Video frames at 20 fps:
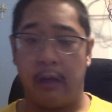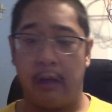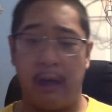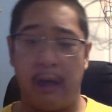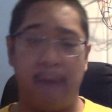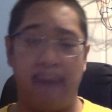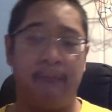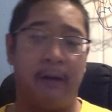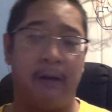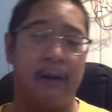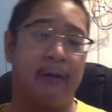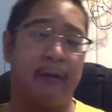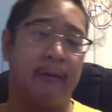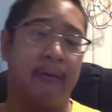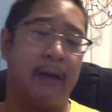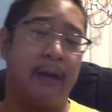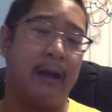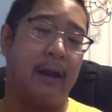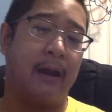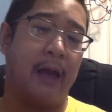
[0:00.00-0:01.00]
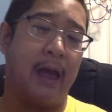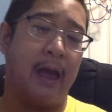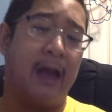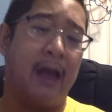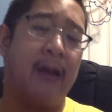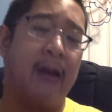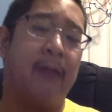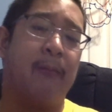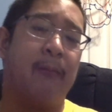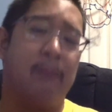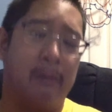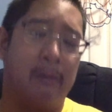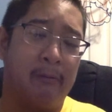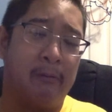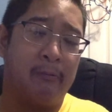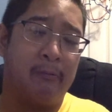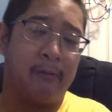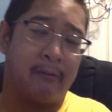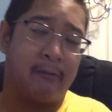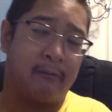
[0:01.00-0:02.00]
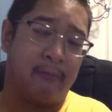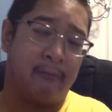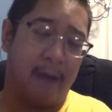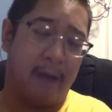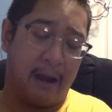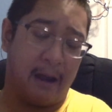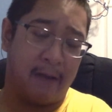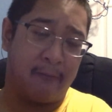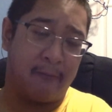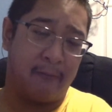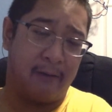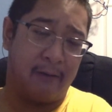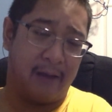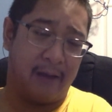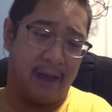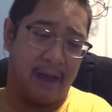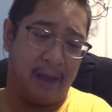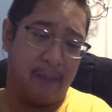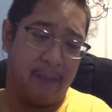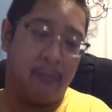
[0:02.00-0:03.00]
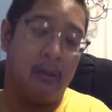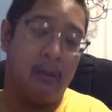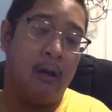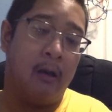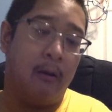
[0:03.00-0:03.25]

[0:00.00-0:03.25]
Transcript: if I create any music tracks for the game,